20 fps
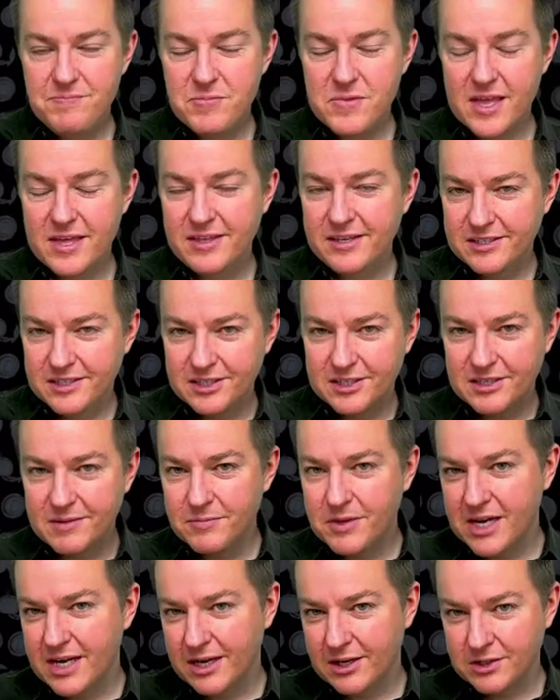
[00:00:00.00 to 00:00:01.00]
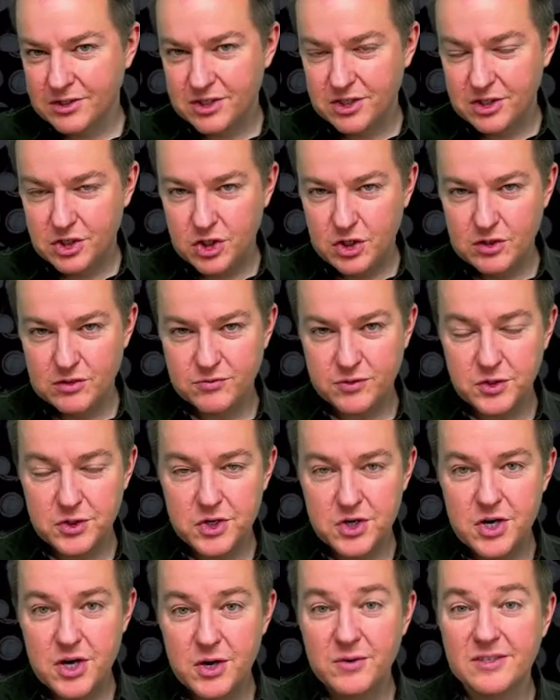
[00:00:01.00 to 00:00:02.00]
And this is something else that's useful
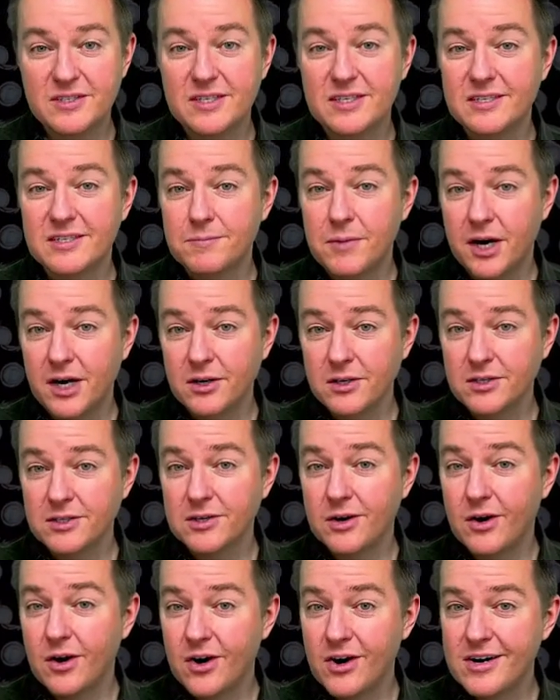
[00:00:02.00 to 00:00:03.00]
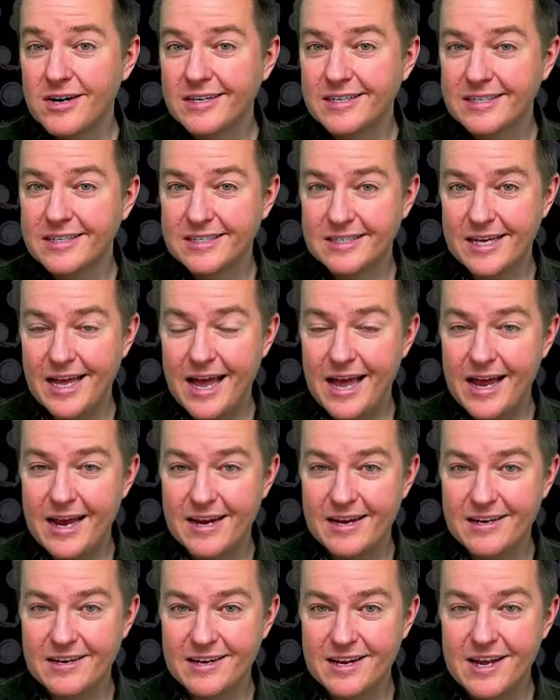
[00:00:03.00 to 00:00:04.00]
to know, is these models aren't
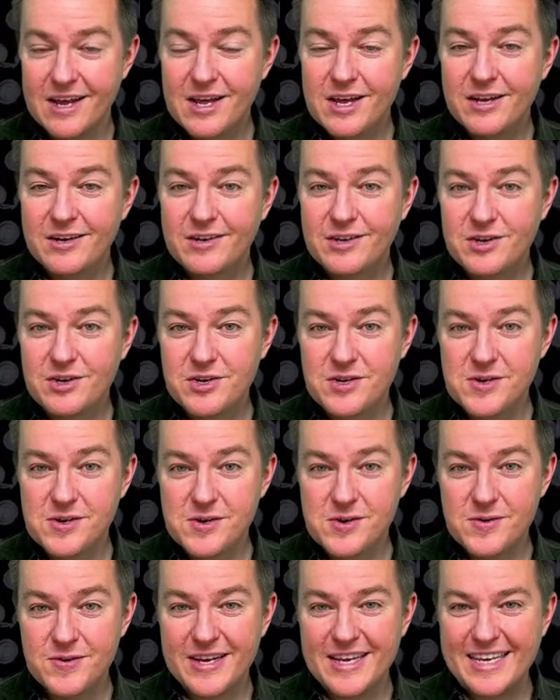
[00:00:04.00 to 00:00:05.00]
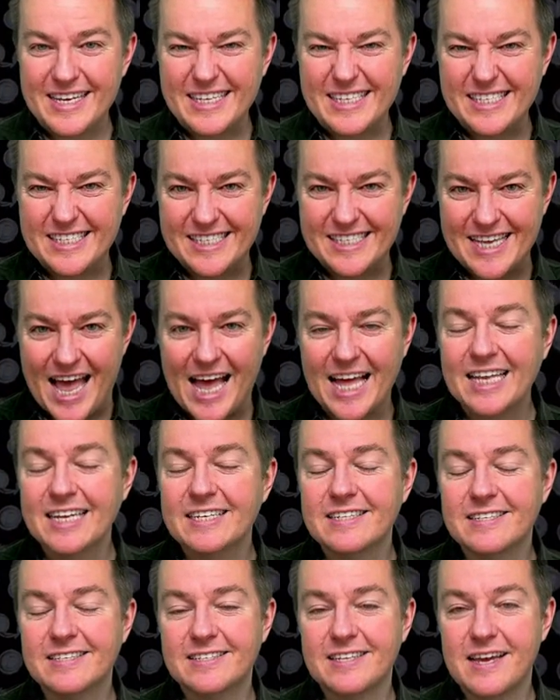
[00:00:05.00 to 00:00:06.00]
designed to do exactly
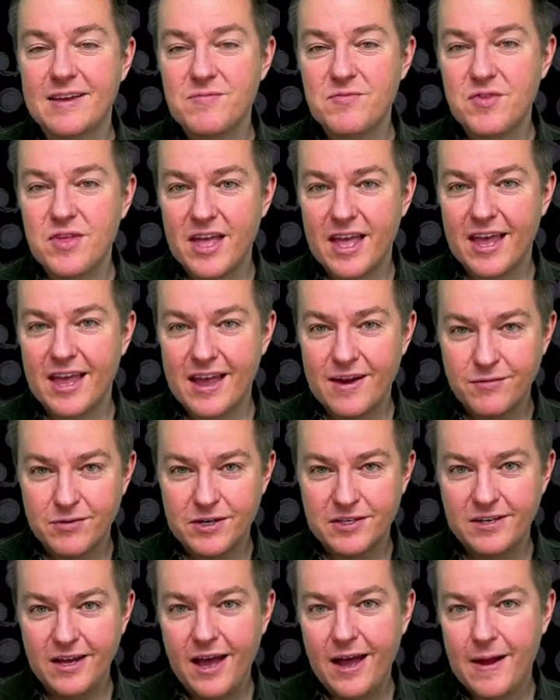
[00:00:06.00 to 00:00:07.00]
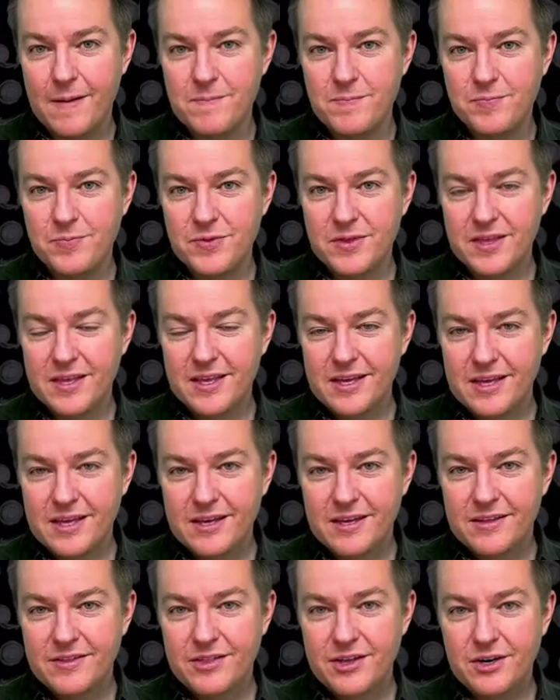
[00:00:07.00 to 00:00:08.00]
the same thing every time.
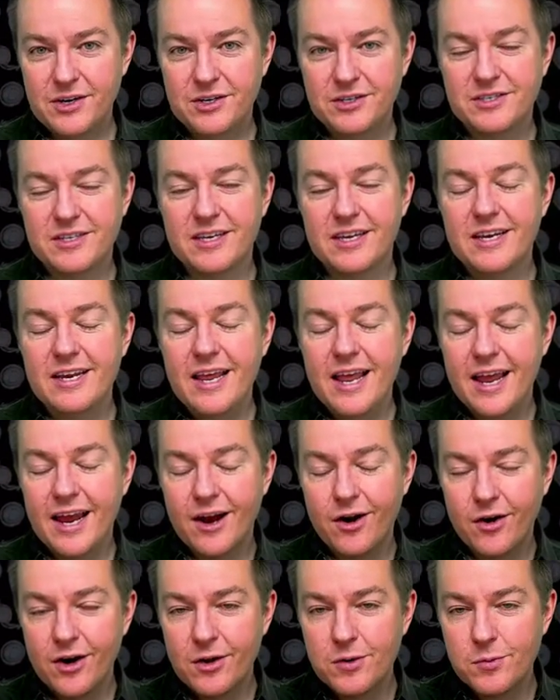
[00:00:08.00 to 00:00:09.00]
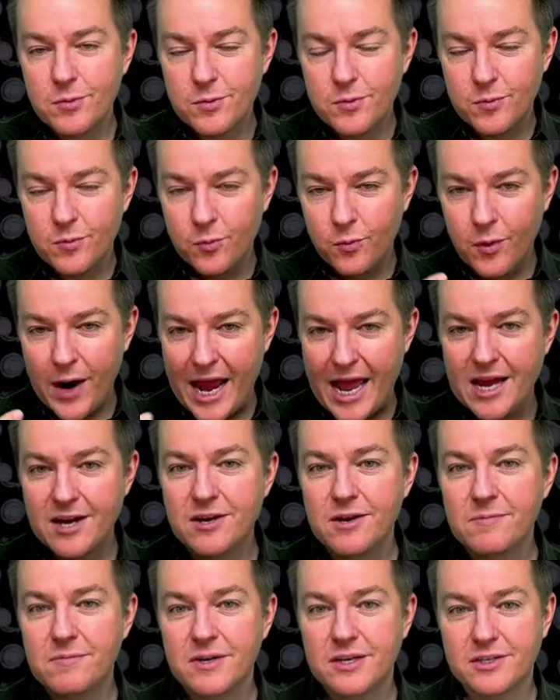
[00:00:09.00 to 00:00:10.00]
There's inherent
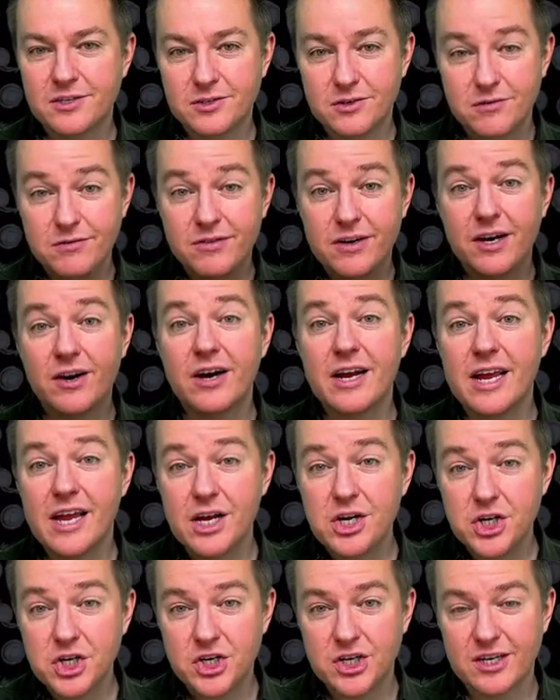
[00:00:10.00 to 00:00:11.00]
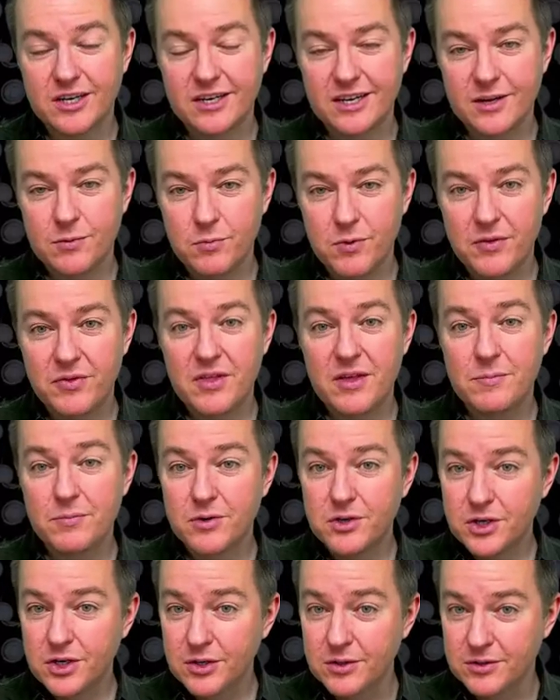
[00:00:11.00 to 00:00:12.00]
randomness or variation in what they
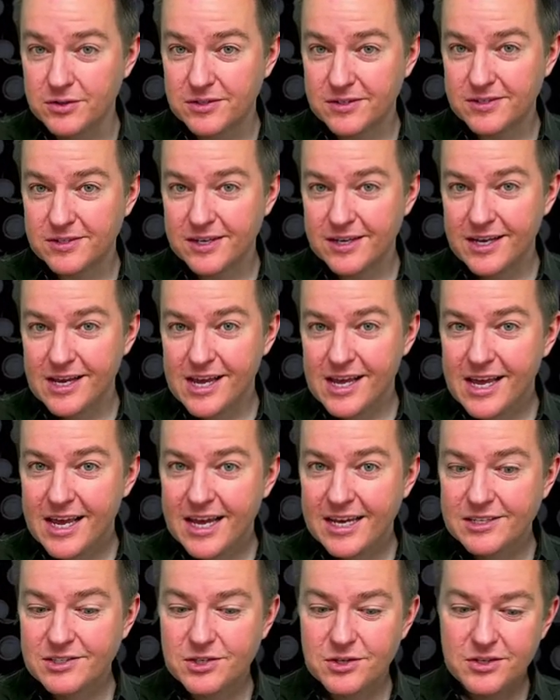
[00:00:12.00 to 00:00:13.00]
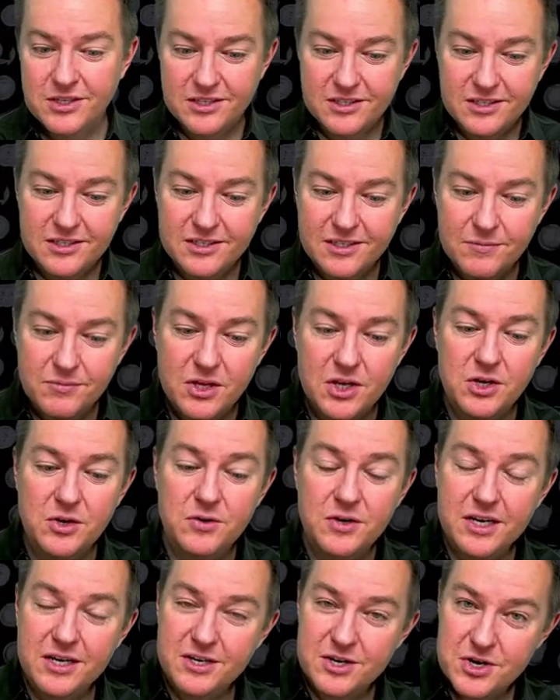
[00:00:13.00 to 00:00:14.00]
produce. And so this is something you
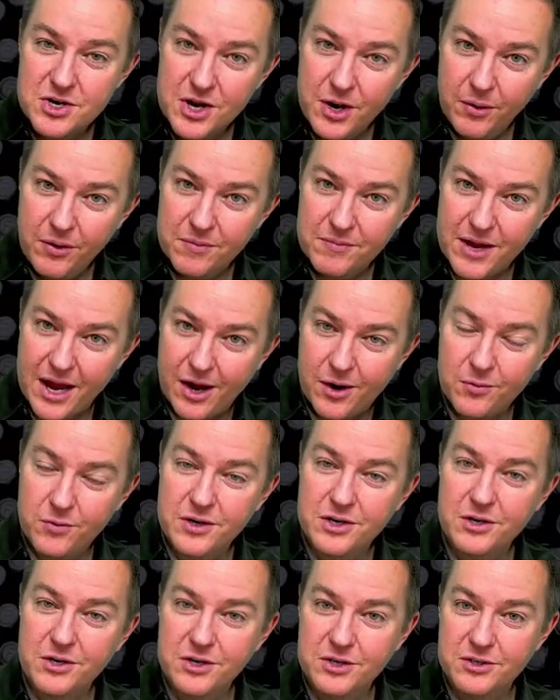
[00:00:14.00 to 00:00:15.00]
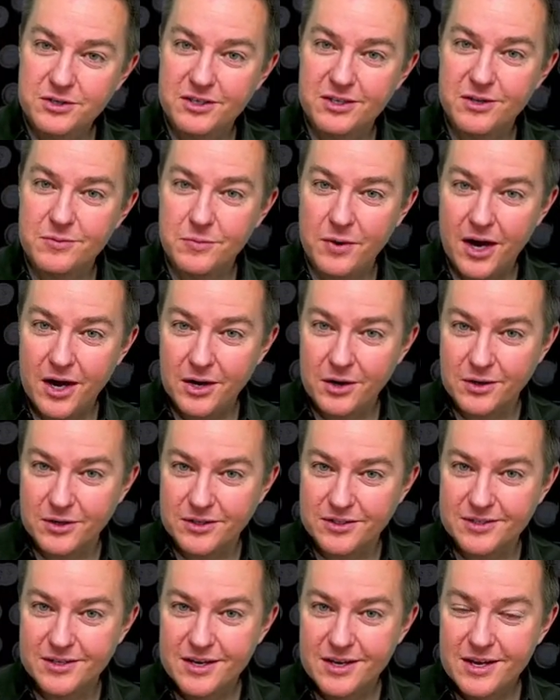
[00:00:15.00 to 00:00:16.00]
need to know about when you're using the
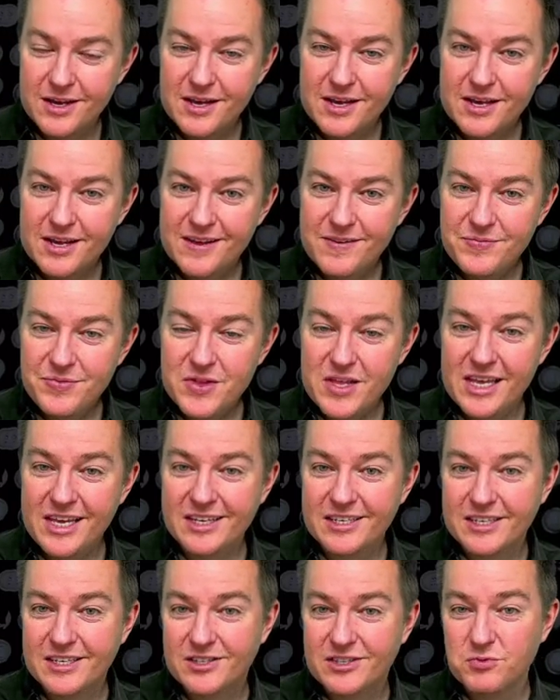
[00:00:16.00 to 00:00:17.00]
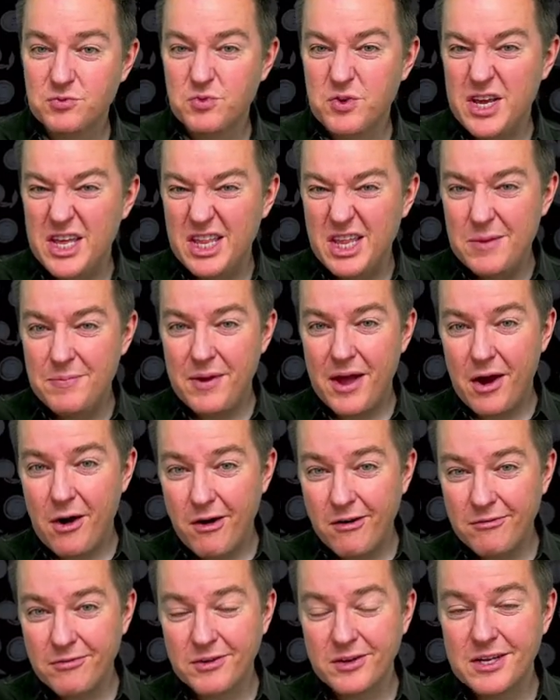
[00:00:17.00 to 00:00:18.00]
models. It's really
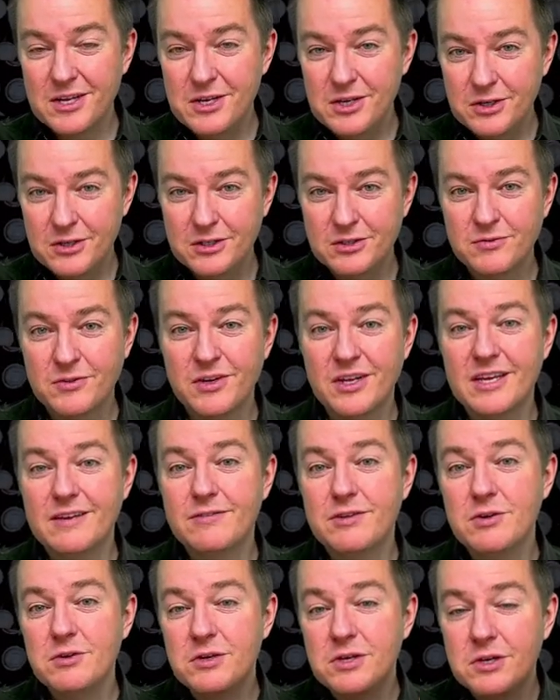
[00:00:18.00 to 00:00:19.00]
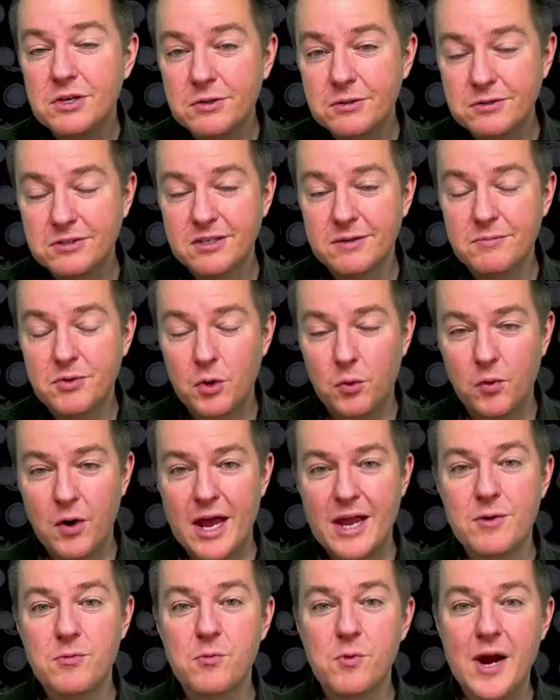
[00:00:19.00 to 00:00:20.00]
powerful and useful if you use them the
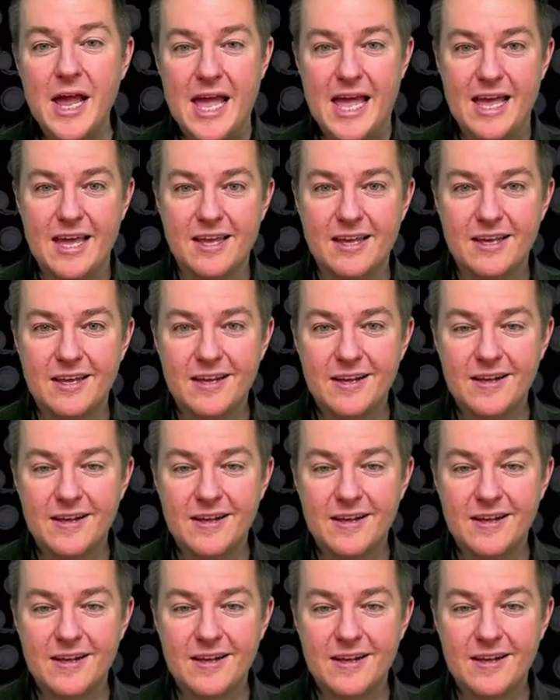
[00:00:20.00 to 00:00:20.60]
right way.